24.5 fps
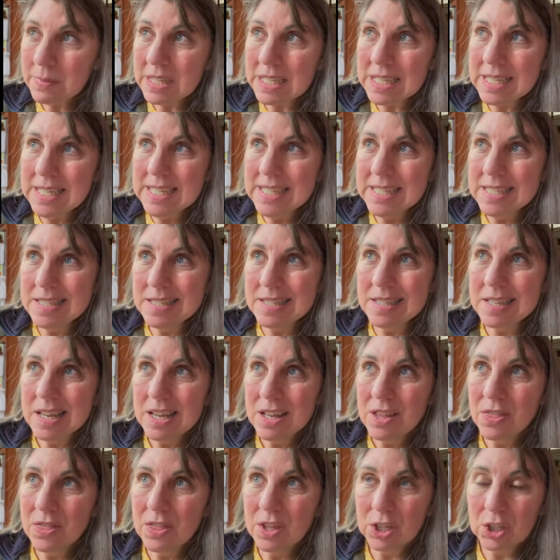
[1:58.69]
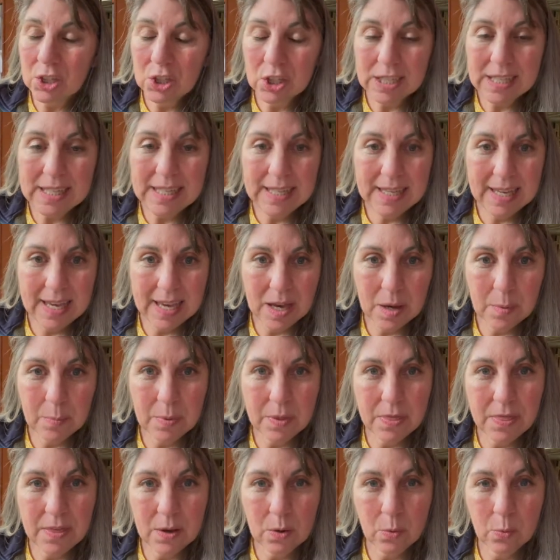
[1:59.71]
is the cooking camp
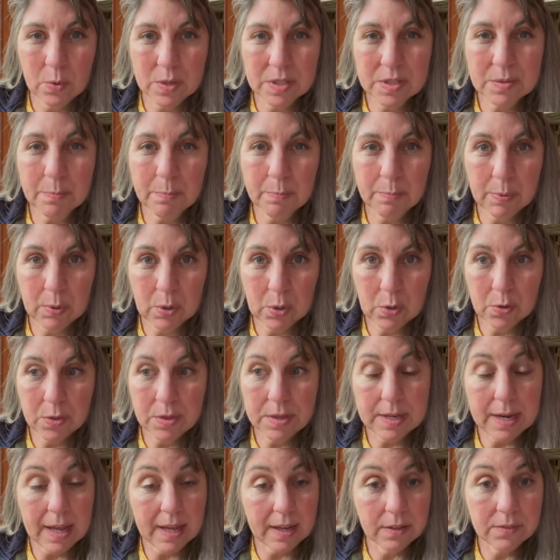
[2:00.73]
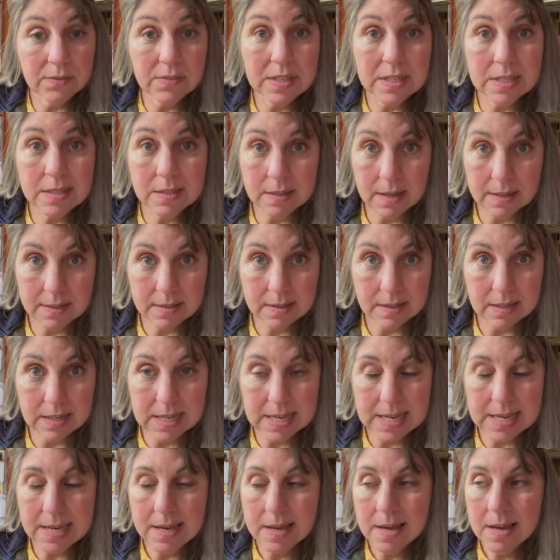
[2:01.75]
that was birthed out of
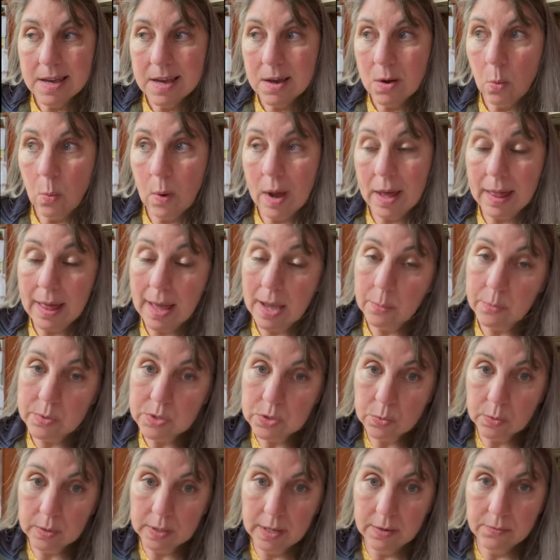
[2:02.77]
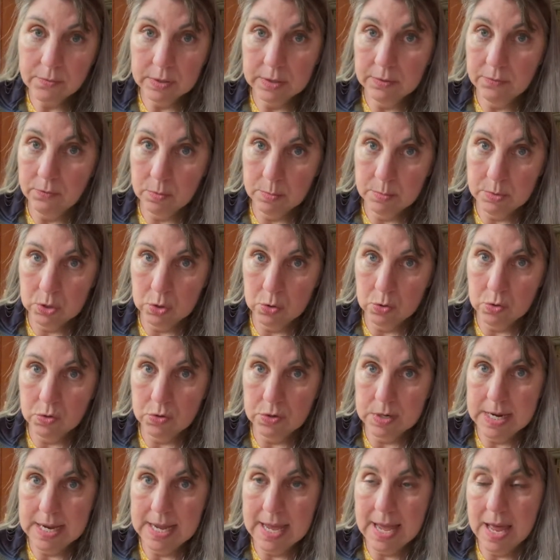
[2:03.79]
necessity while I was recovering from
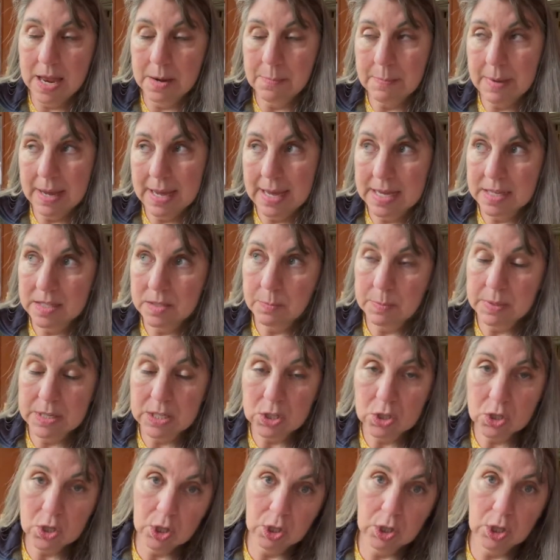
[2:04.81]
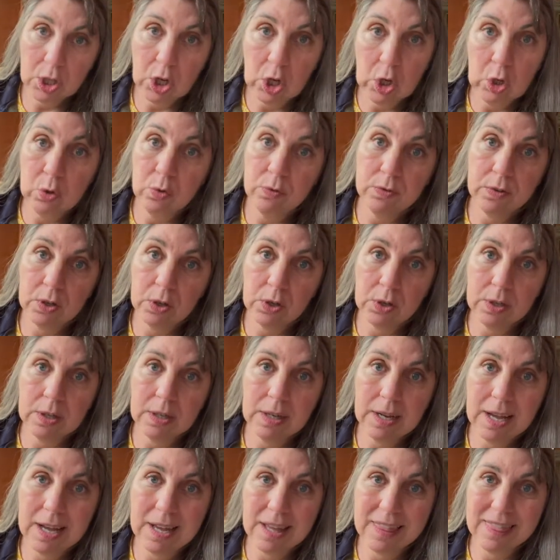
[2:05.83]
surgery and my husband took
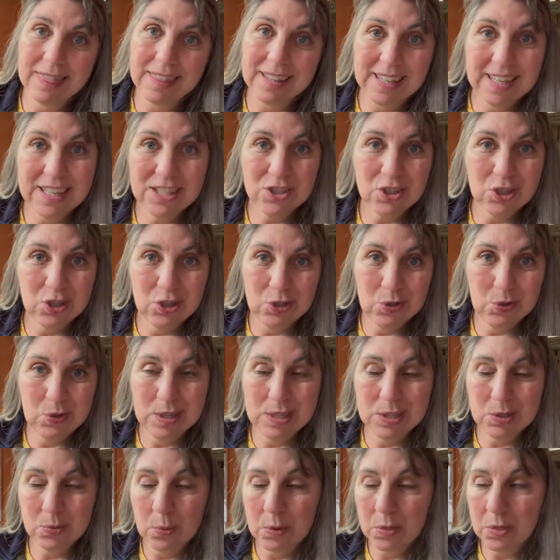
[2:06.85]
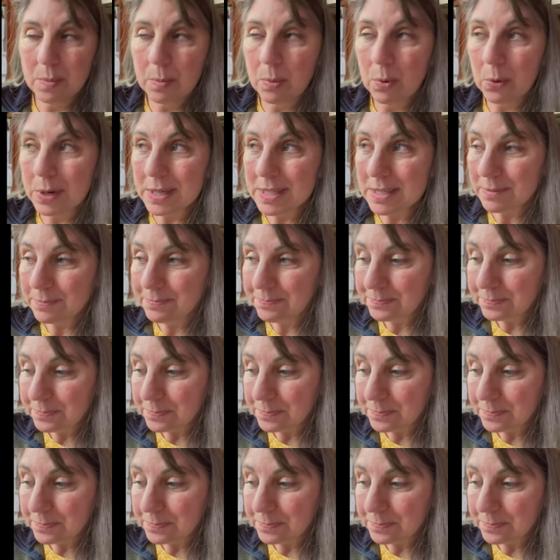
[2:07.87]
over uh, the kitchen duties with the boys.